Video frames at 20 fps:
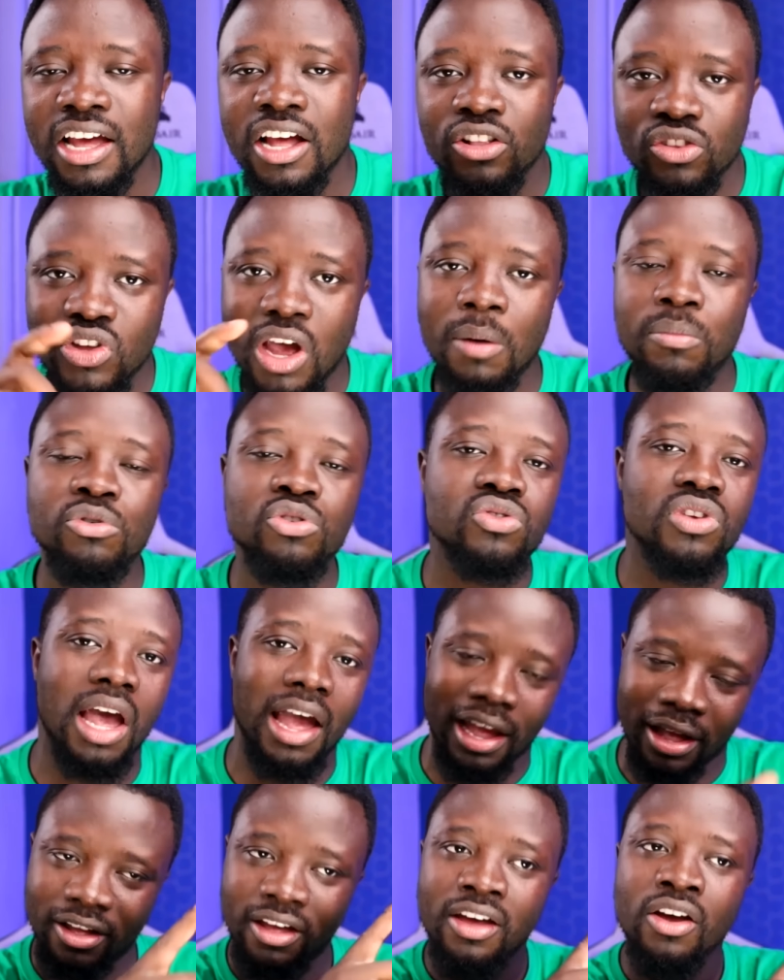Tia
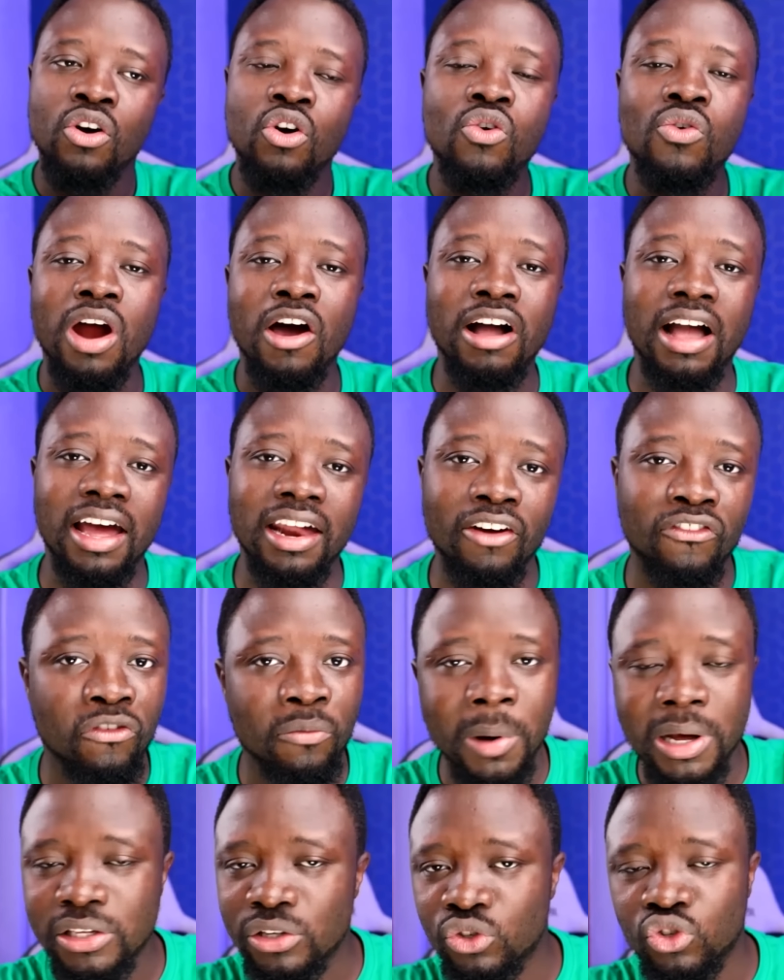Buzia, Uragana, from
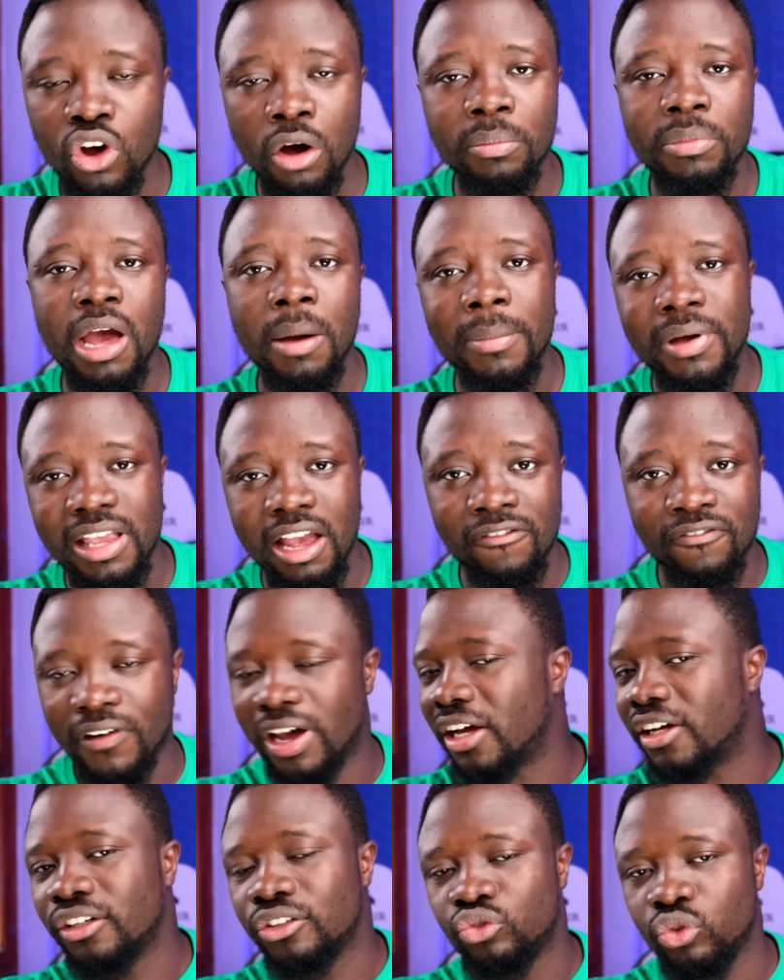my show, be a Benya
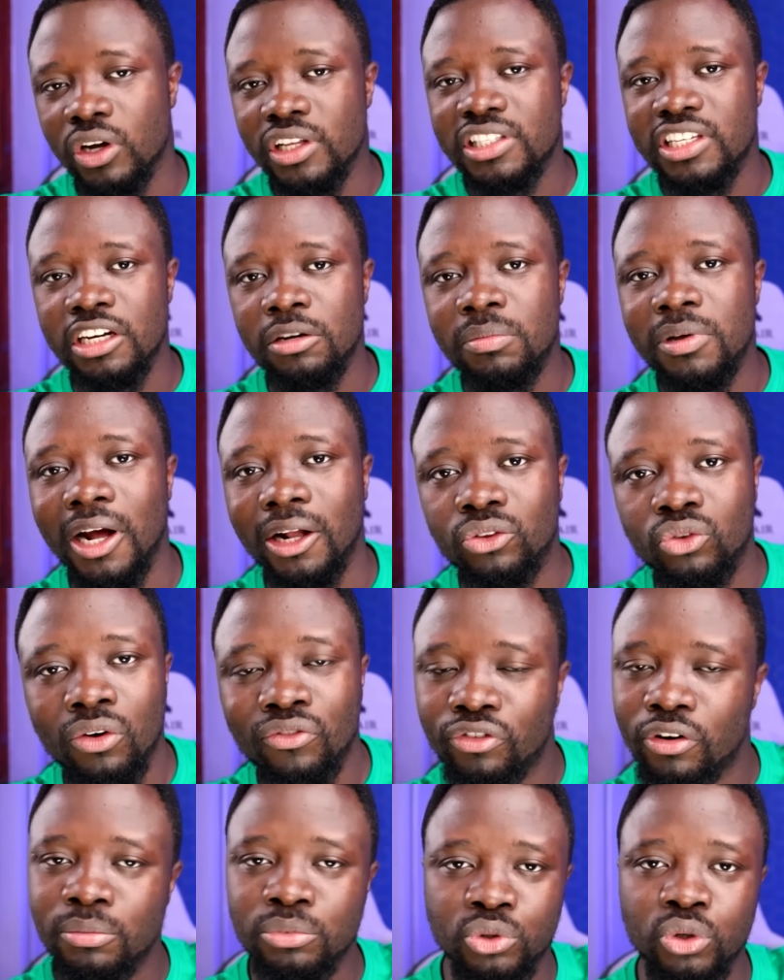Michael 20, be out of
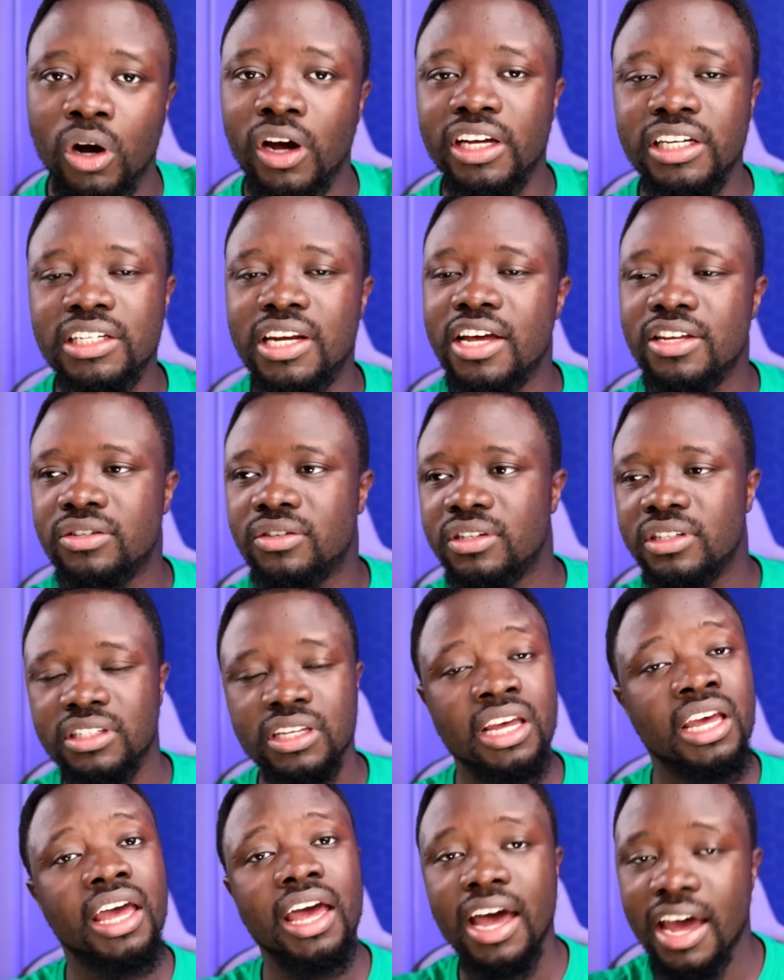from Joy Industries,
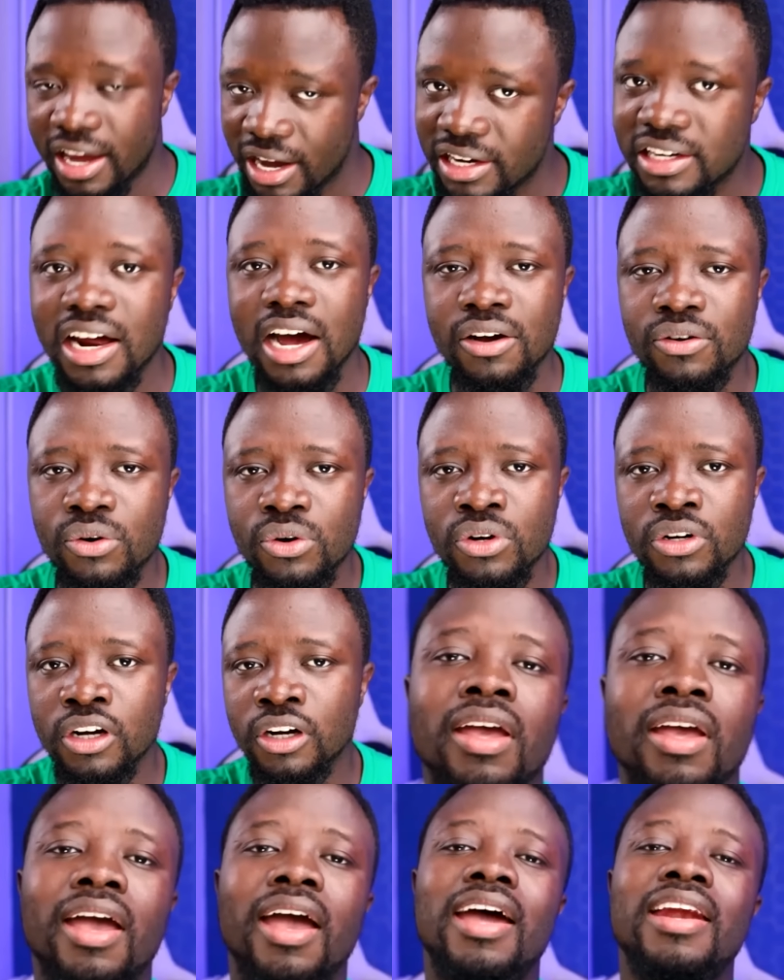and you're that good.
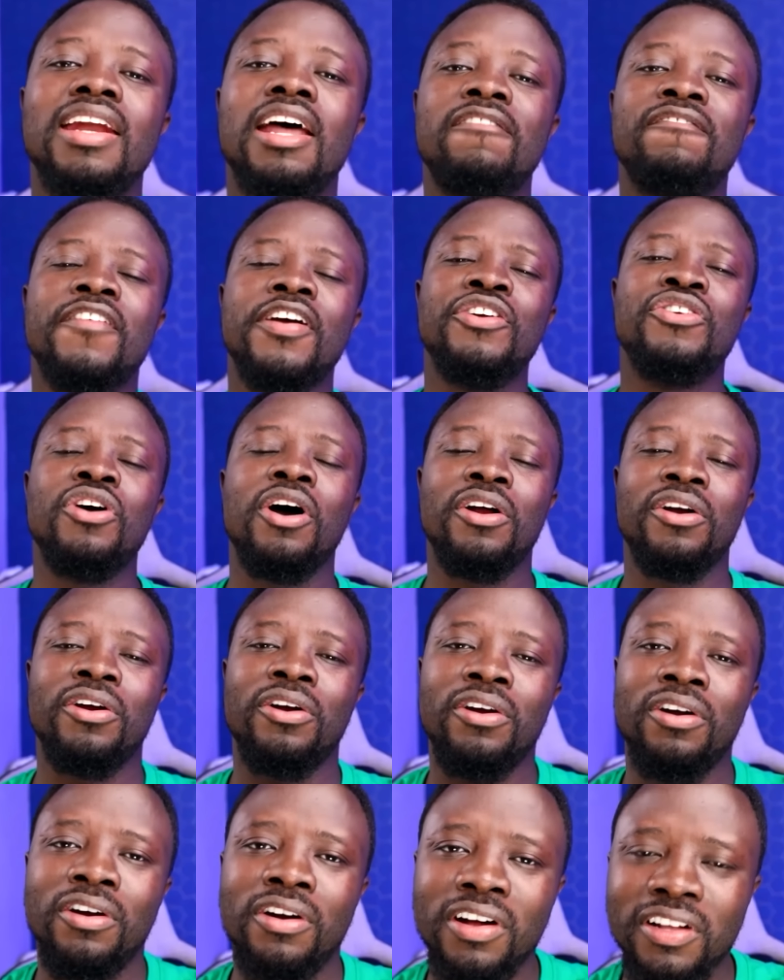End the video.
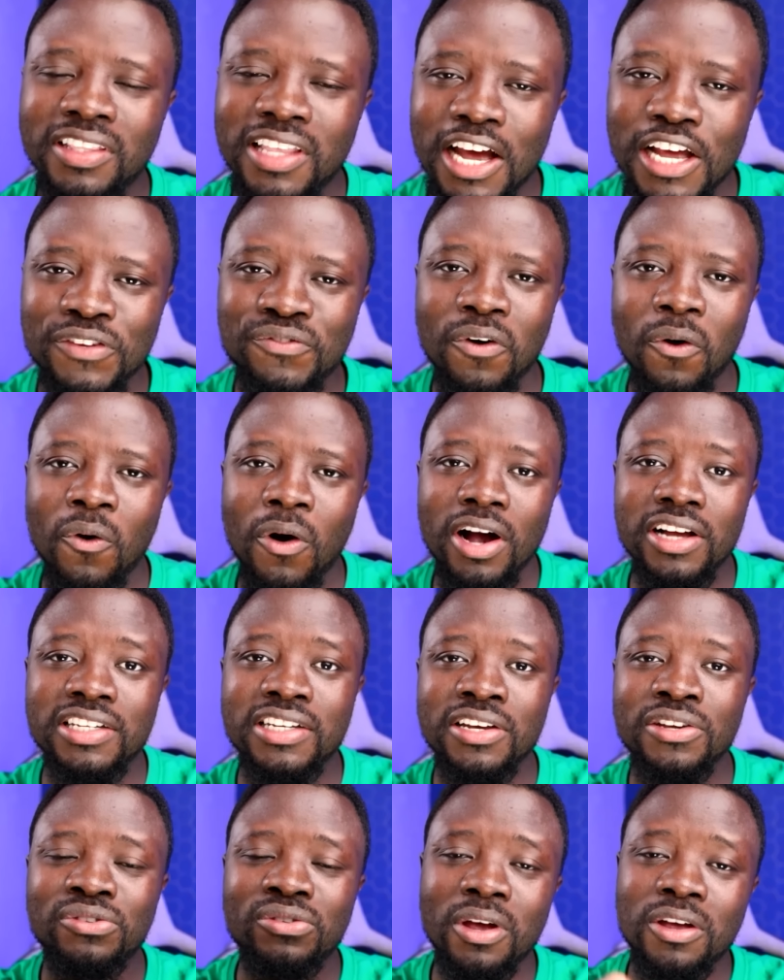No, thanks for
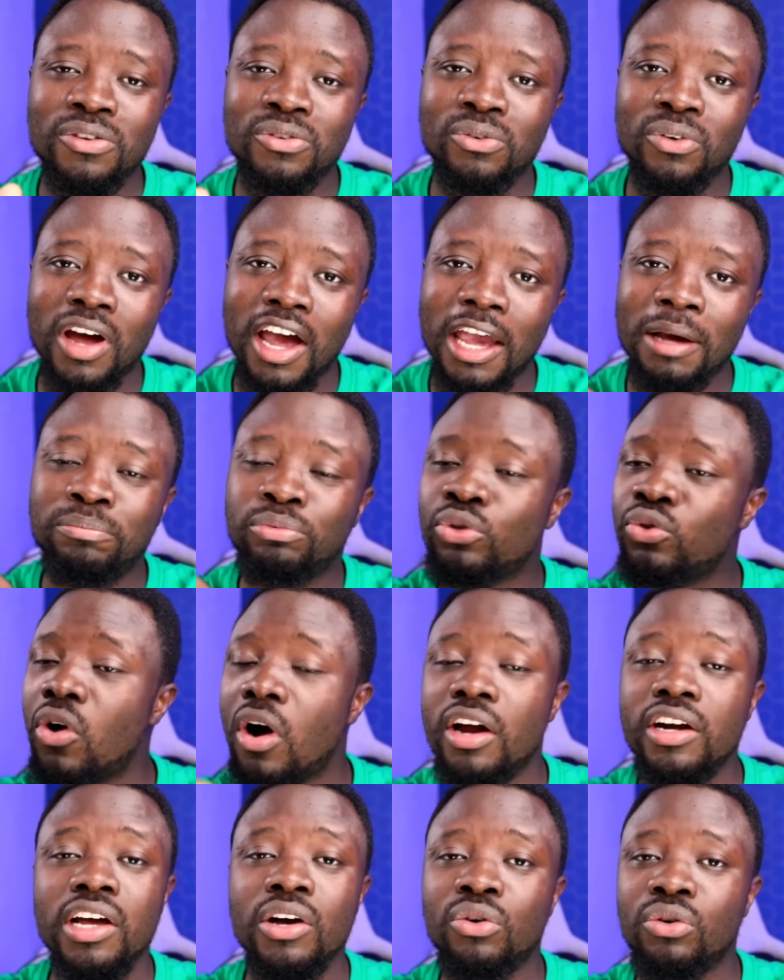watching. Subscribe, do all
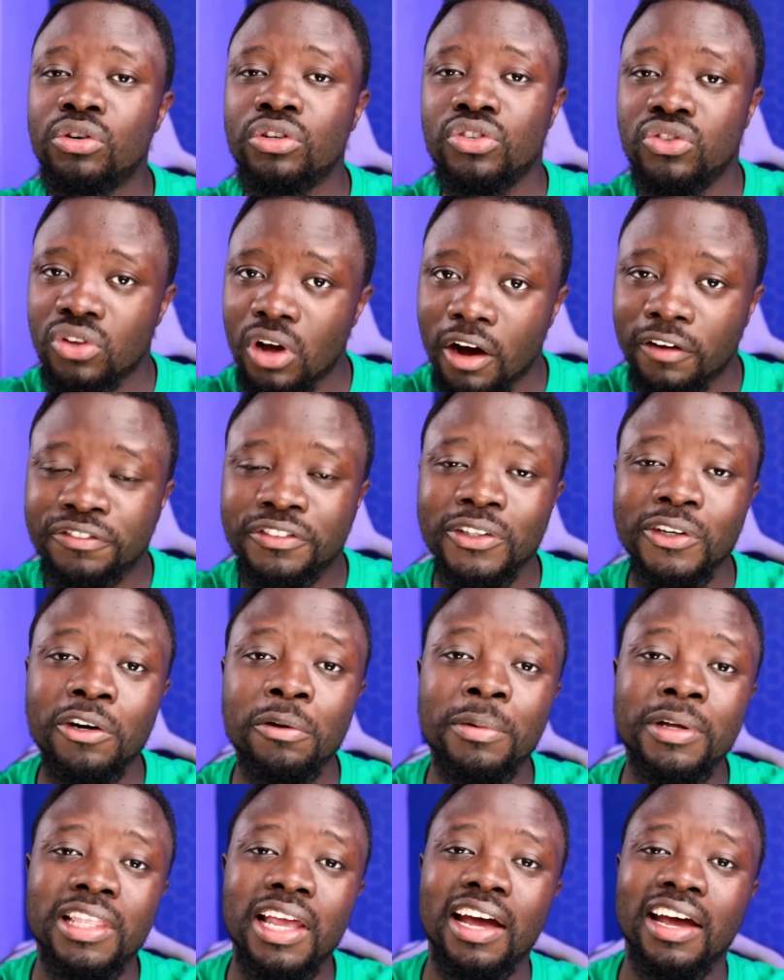the good stuff. Till we
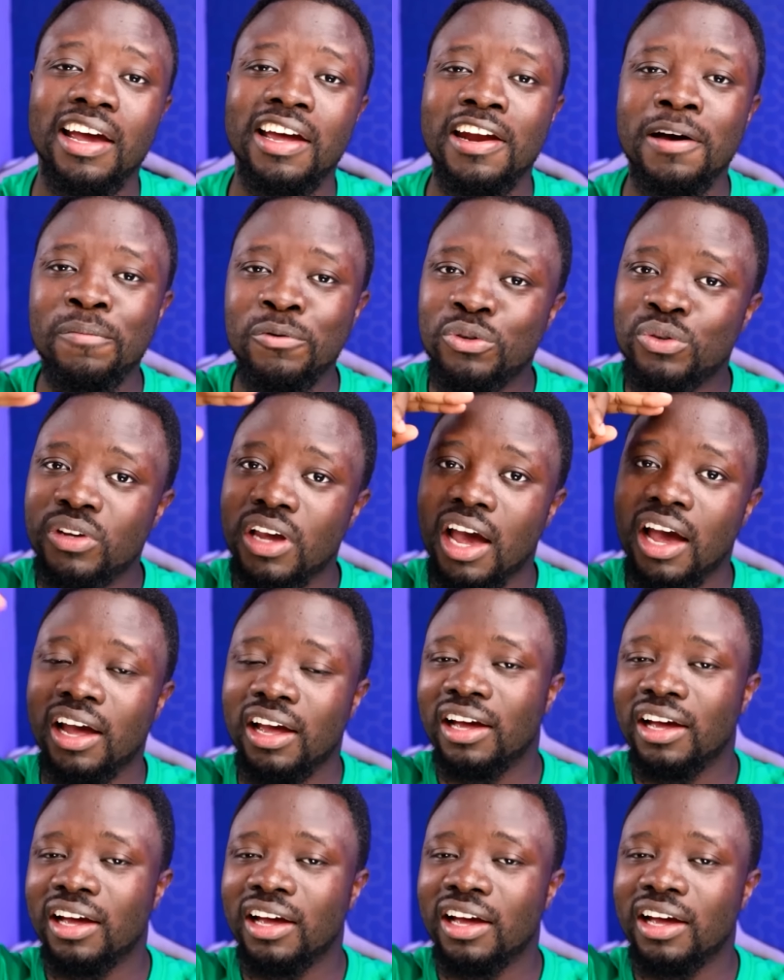meet again, Abusia.